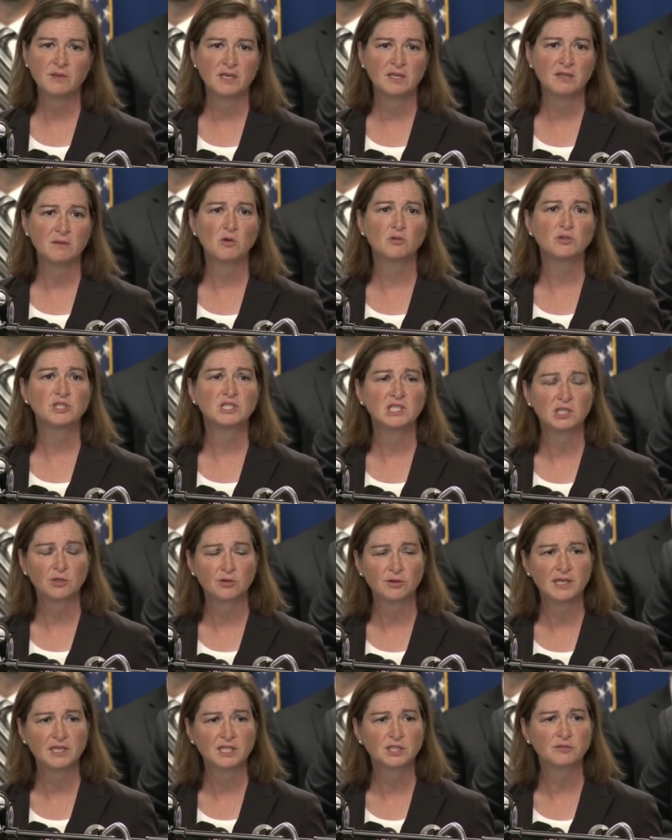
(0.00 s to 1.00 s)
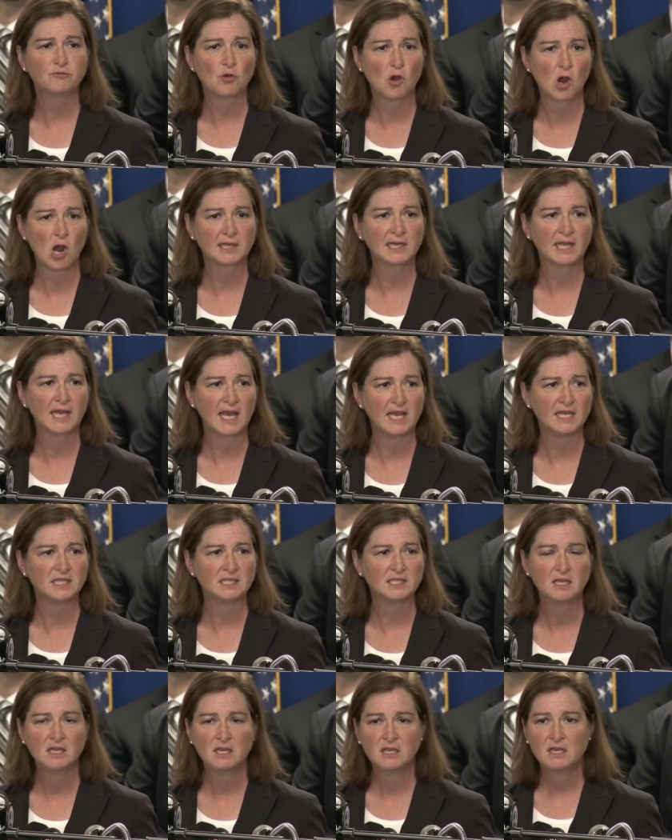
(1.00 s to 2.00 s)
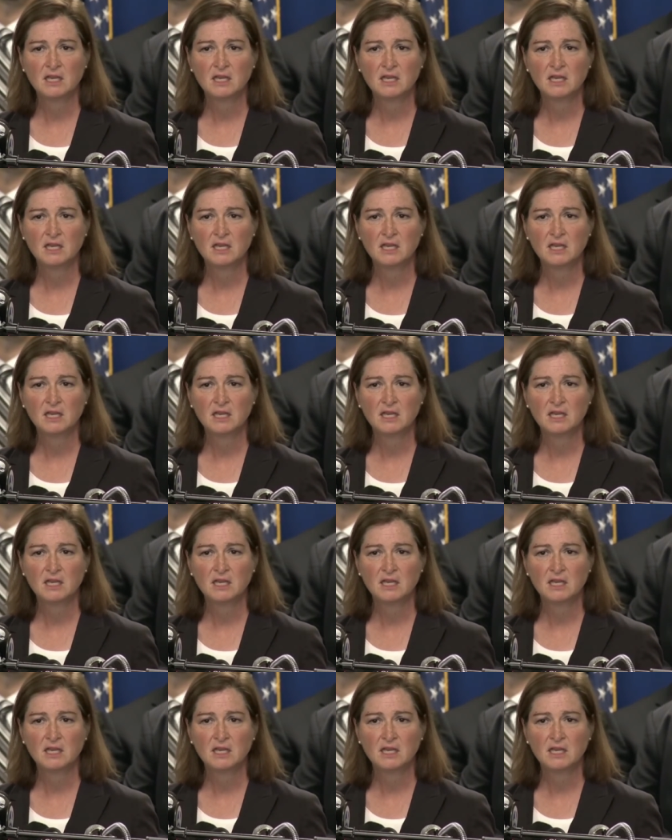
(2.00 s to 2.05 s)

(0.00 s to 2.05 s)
L. McQuade's office claims that